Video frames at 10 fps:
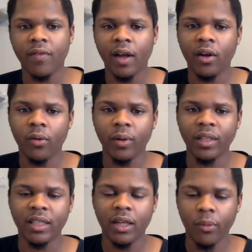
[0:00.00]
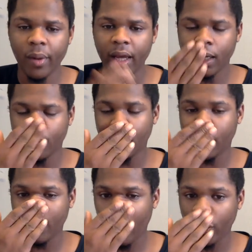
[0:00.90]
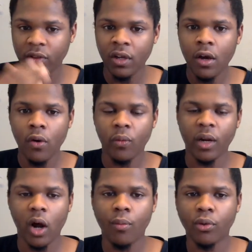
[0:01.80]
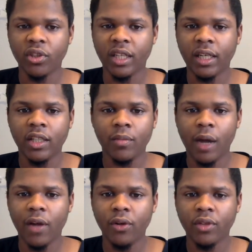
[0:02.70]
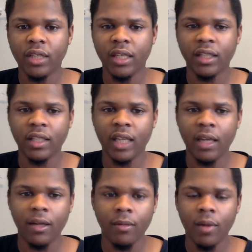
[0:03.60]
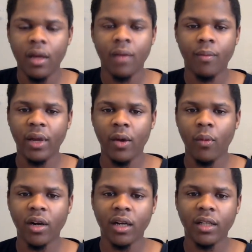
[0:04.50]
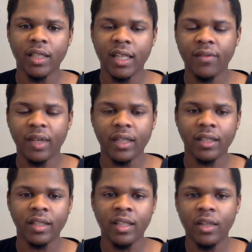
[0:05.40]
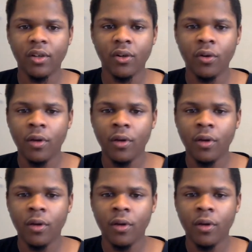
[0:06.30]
I don't really see them making the playoffs without Porzingis, but I do see this team being one of the teams that can still